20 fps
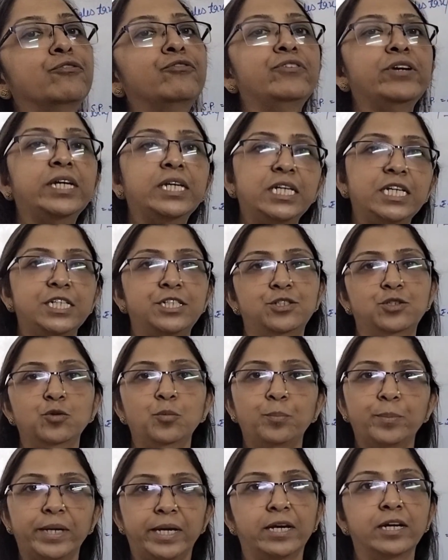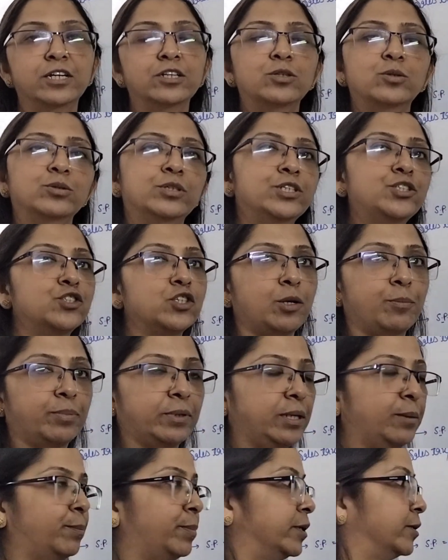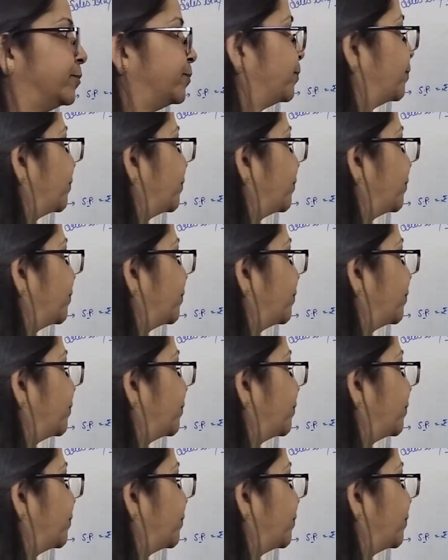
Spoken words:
we need to pay to the shopkeeper.